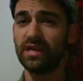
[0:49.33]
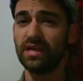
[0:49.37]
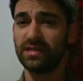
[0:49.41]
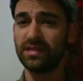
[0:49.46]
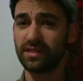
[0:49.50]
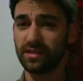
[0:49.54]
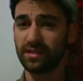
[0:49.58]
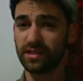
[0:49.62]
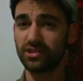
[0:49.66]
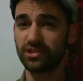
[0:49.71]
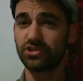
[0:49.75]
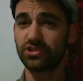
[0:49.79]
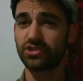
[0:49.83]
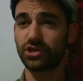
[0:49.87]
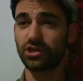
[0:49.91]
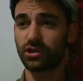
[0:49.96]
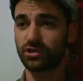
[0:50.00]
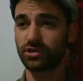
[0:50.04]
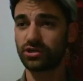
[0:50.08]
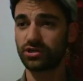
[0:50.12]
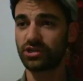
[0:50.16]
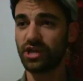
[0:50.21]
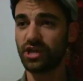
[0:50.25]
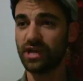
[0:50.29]
to this
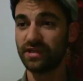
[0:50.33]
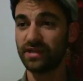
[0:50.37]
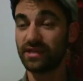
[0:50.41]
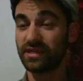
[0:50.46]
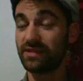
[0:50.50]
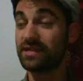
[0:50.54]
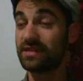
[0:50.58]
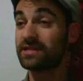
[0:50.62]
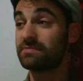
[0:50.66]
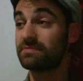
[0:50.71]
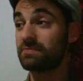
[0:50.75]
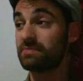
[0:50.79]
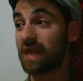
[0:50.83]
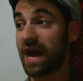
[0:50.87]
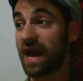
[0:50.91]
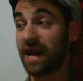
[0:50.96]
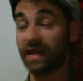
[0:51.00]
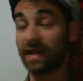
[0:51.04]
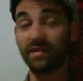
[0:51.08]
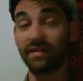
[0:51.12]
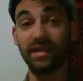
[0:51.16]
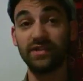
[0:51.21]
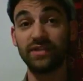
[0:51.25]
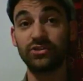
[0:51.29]
church, to this
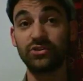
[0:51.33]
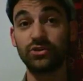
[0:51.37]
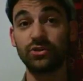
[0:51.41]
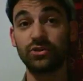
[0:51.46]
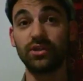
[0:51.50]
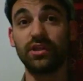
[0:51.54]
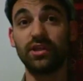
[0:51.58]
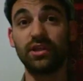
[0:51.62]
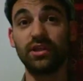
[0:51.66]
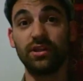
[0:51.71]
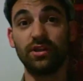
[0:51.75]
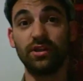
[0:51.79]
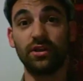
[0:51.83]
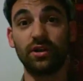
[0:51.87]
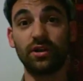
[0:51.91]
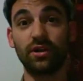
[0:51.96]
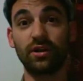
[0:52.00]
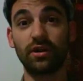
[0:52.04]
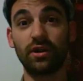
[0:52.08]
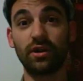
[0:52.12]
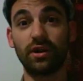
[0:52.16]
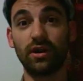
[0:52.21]
block, and they stood here,